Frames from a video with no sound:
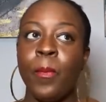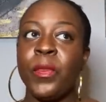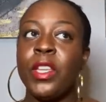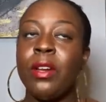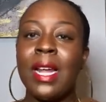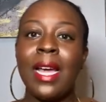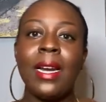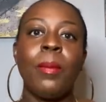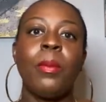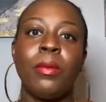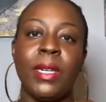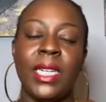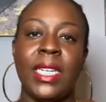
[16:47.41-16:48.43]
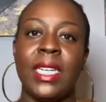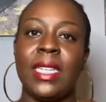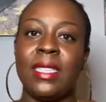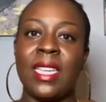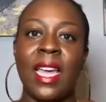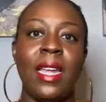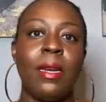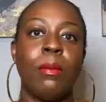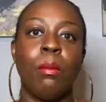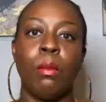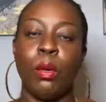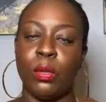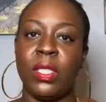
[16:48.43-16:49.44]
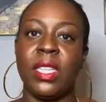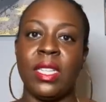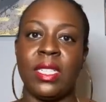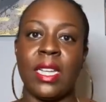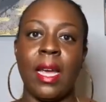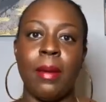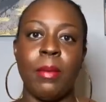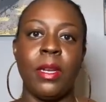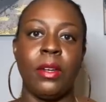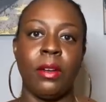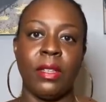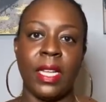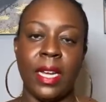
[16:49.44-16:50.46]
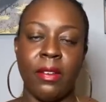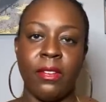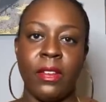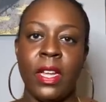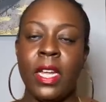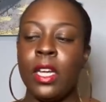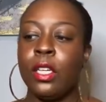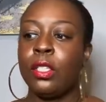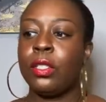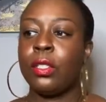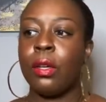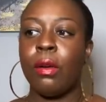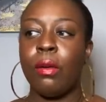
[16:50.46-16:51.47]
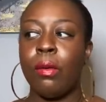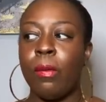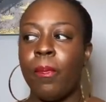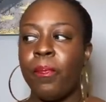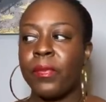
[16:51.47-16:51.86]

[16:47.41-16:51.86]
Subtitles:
you're not operating at a 10 most of the time in your life. So